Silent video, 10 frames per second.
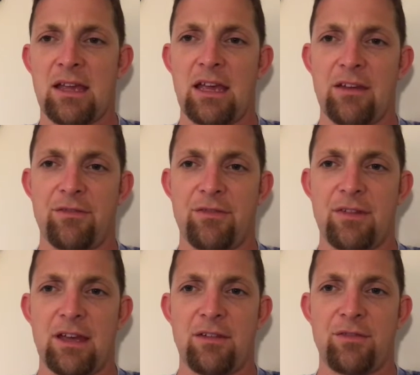If
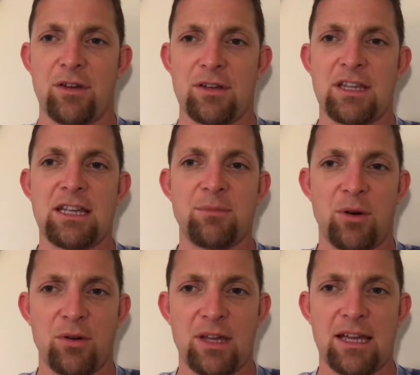you're lean
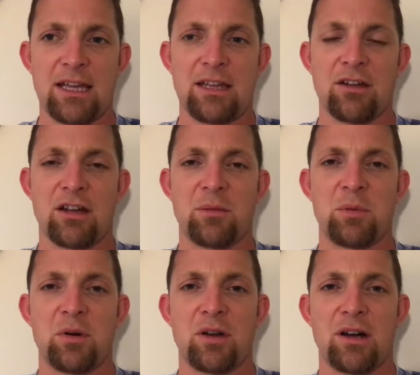bulking, you're going to
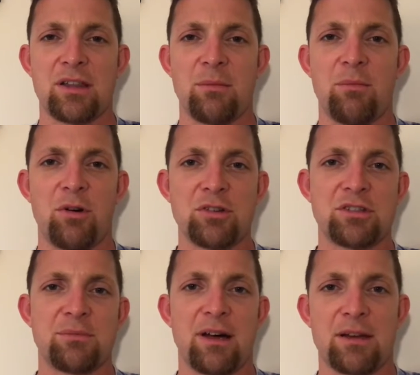put on the
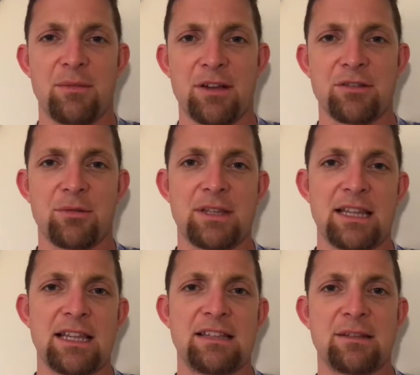most amount of muscle with the
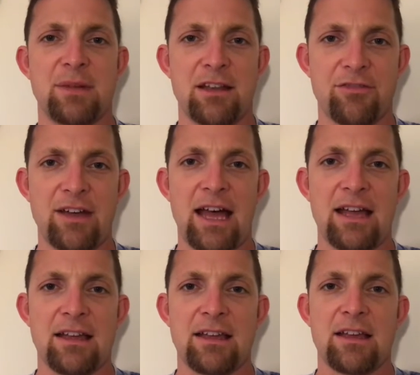least amount of
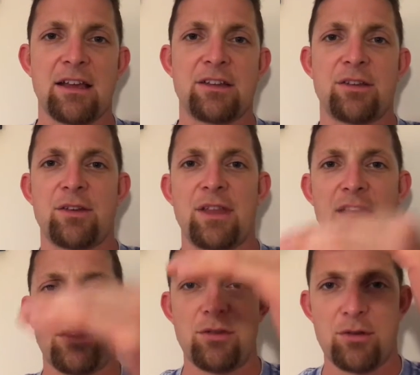fat, so
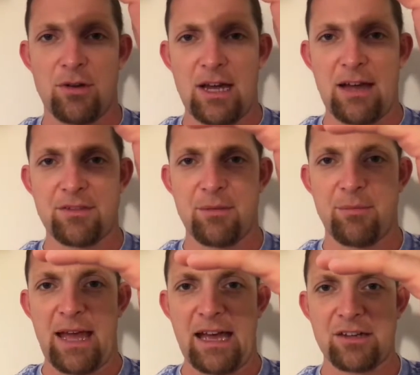that you don't have to
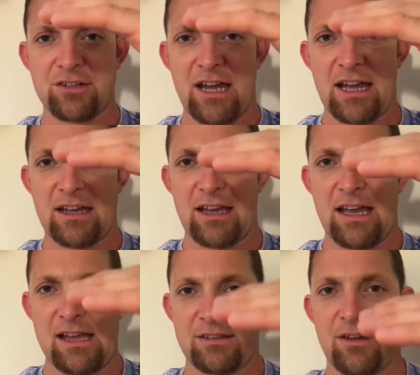backtrack
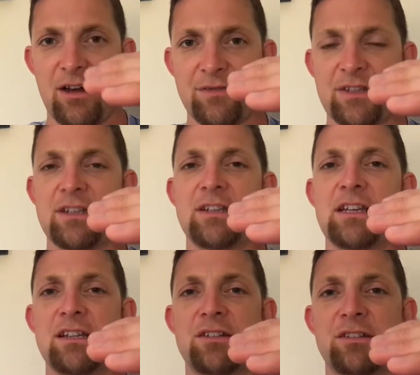as often to
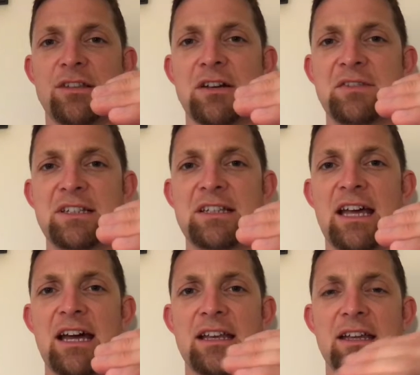get yourself into
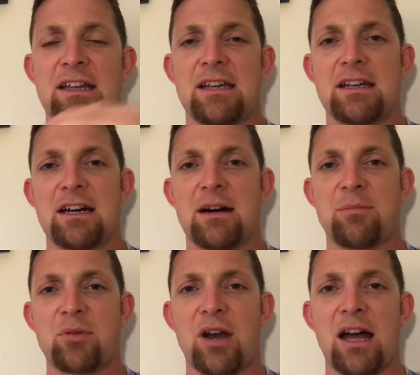that
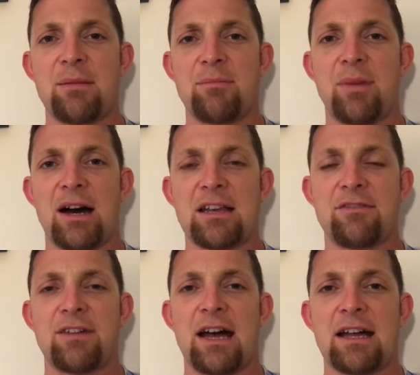prime
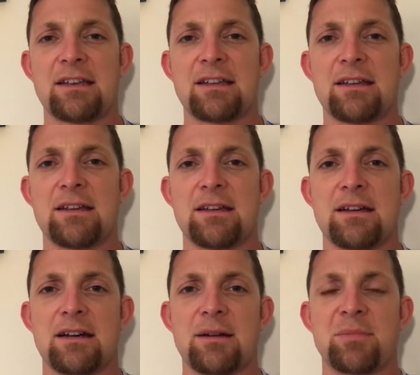body fat
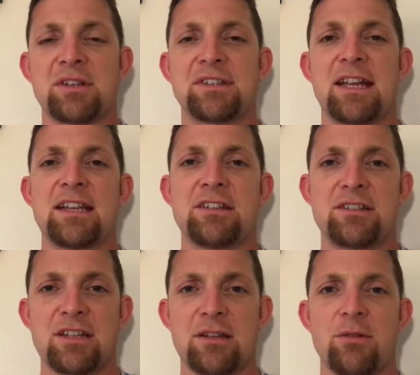
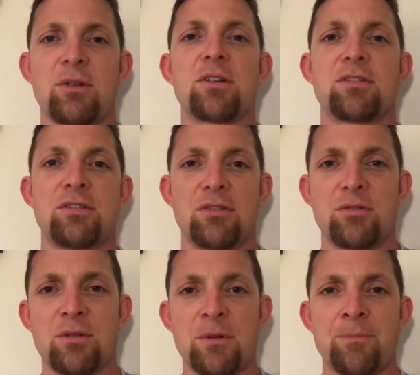percentage in order to